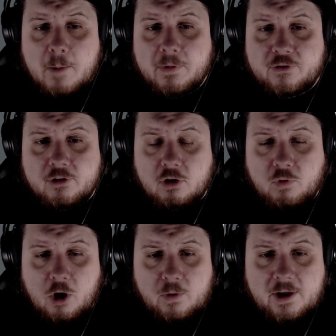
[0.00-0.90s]
but still
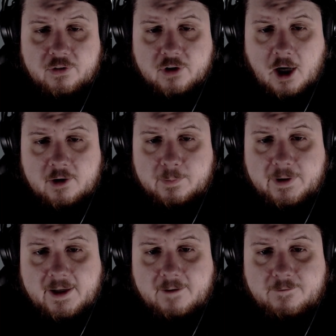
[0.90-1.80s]
erroneous,
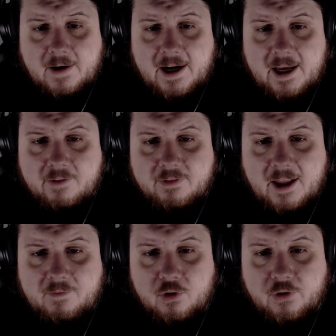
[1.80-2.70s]
contemplate a five
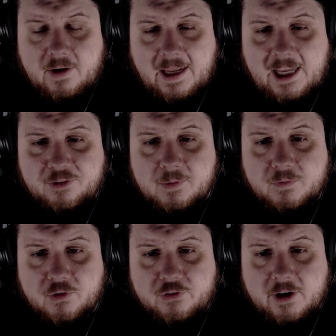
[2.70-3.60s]
level enhancement
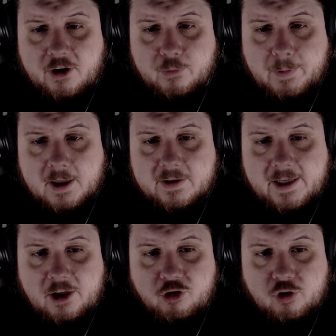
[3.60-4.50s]
for serious bodily
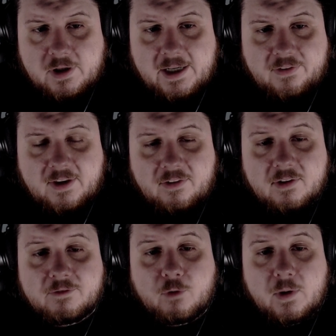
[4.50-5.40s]
injury, a sentence
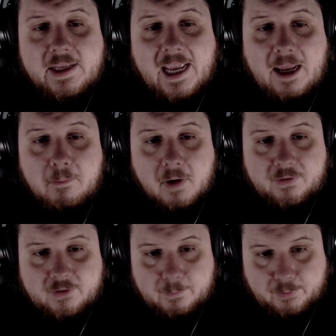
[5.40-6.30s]
of 48
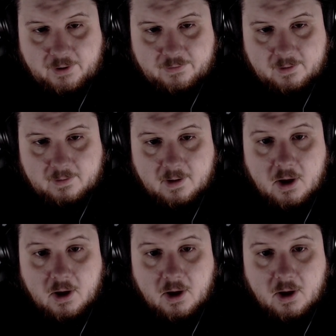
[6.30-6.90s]
months in prison,